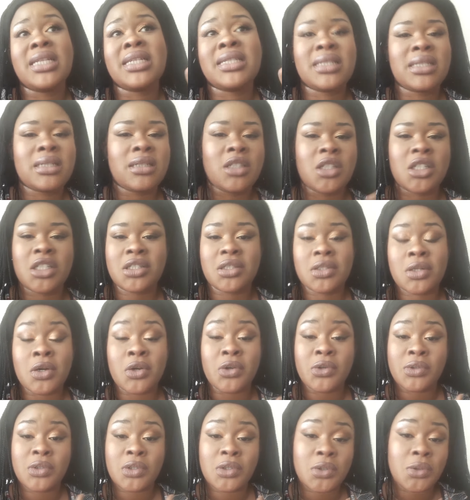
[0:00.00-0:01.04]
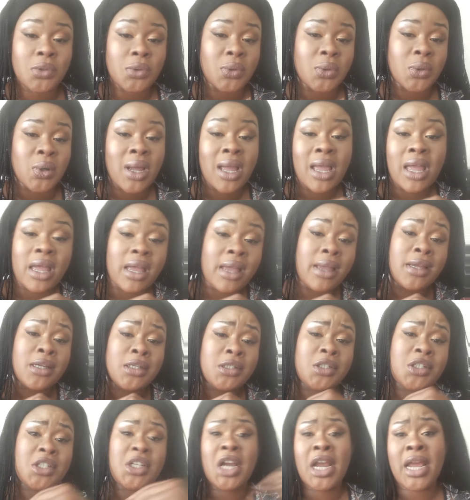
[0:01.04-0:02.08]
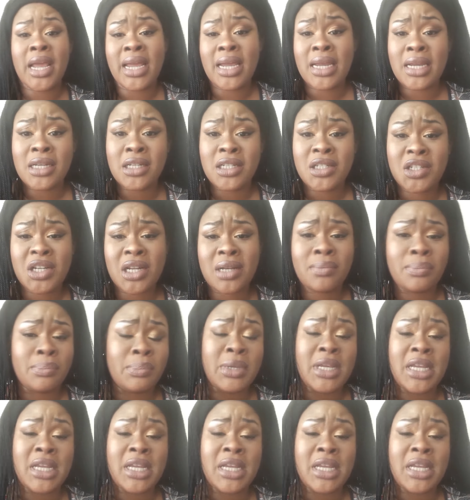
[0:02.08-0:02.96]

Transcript: isn't just going to change and